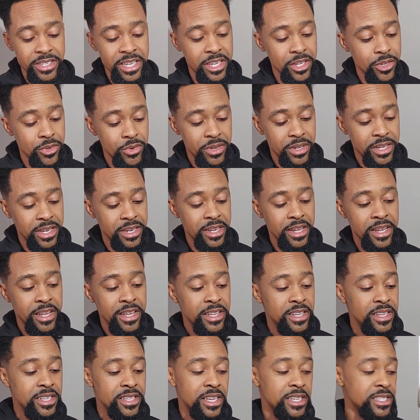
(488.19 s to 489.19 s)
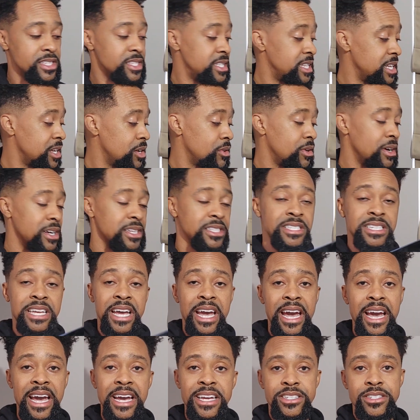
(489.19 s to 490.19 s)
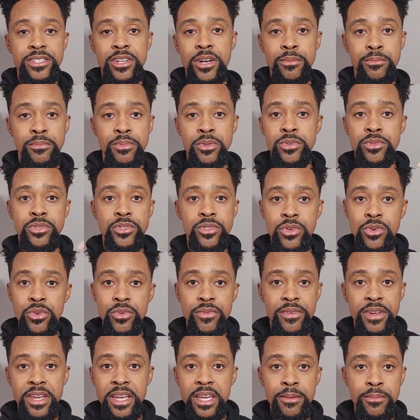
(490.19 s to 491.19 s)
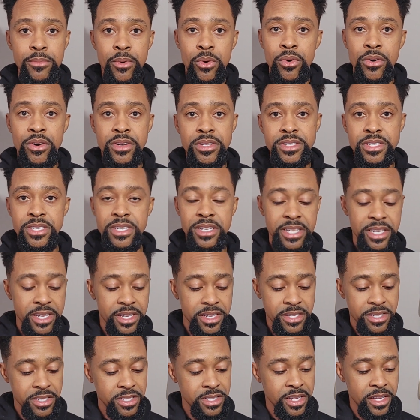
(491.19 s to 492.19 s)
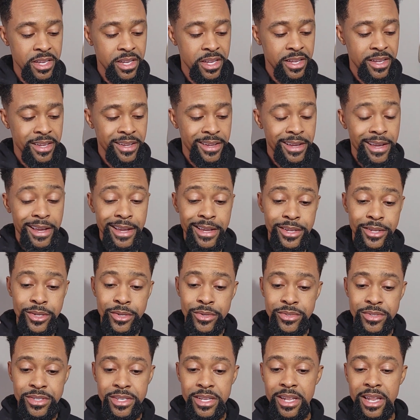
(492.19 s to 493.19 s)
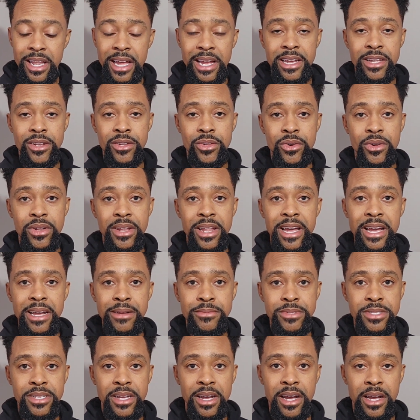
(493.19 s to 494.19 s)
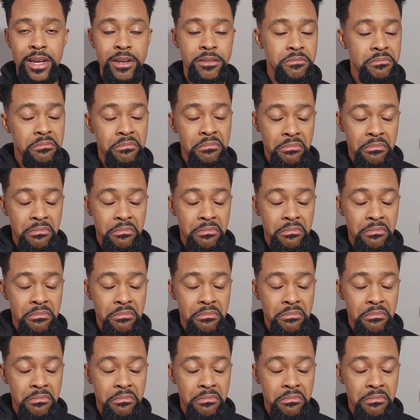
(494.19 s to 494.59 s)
And you can still attach a Bluetooth keyboard to this and use it like a little laptop.